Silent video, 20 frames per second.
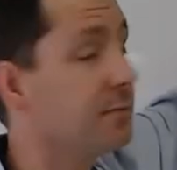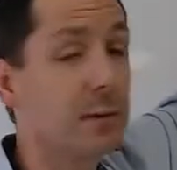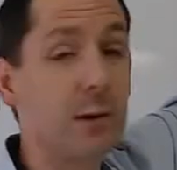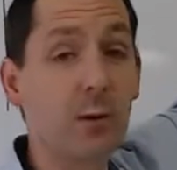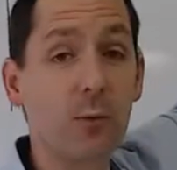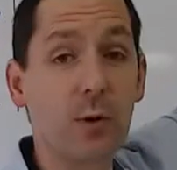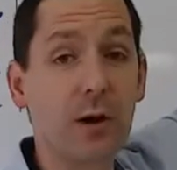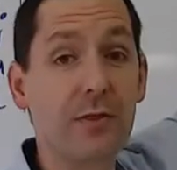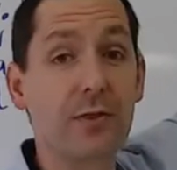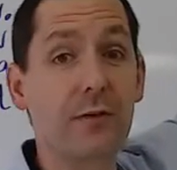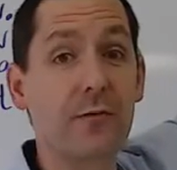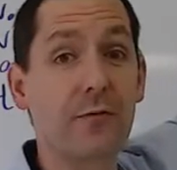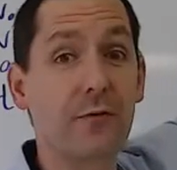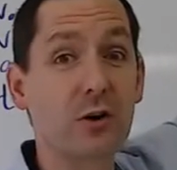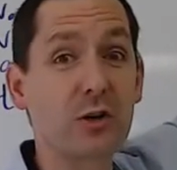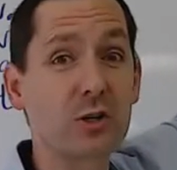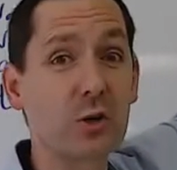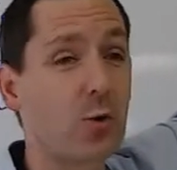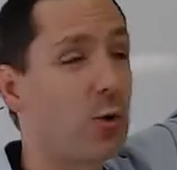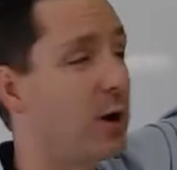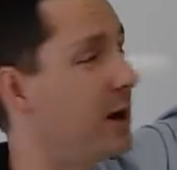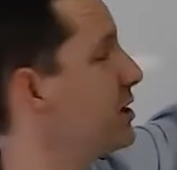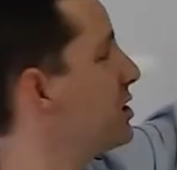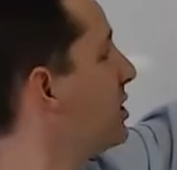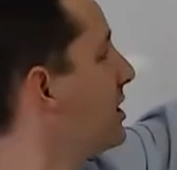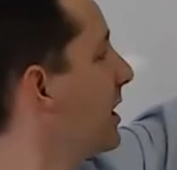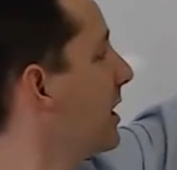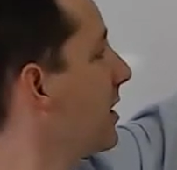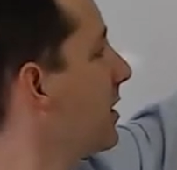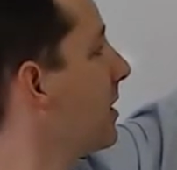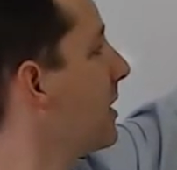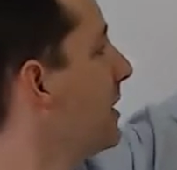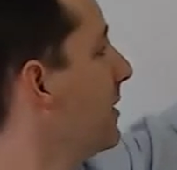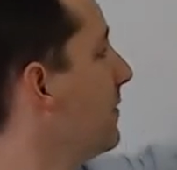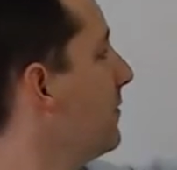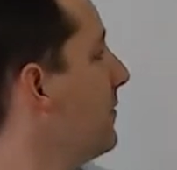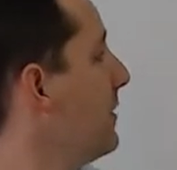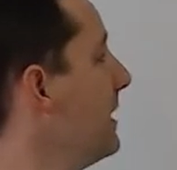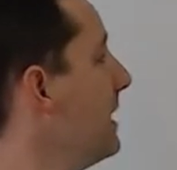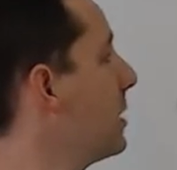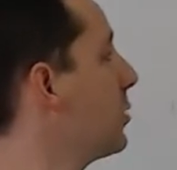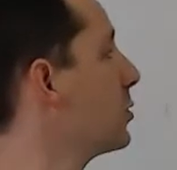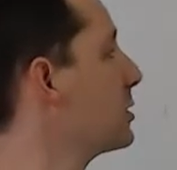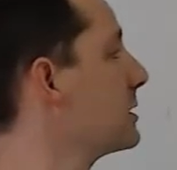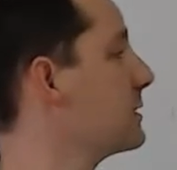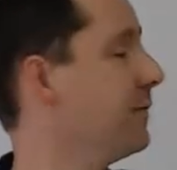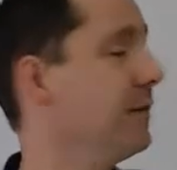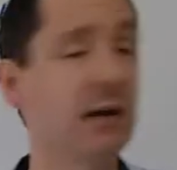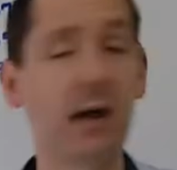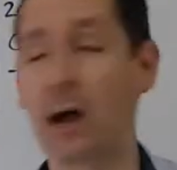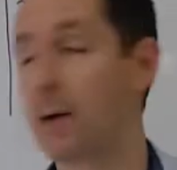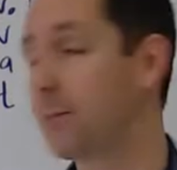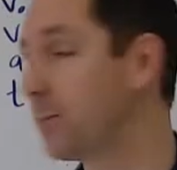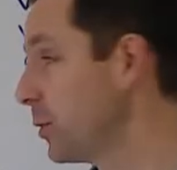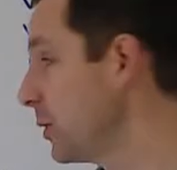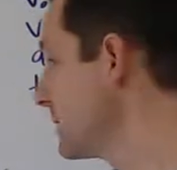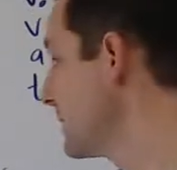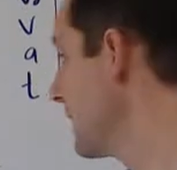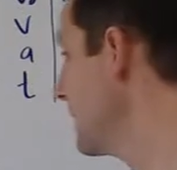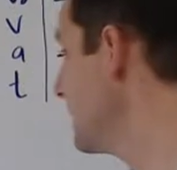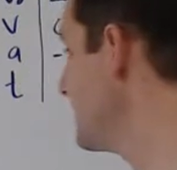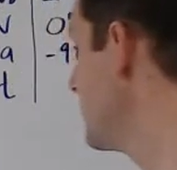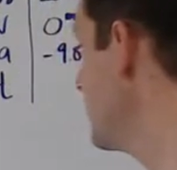me with the first equation here. V equals V naught plus AT.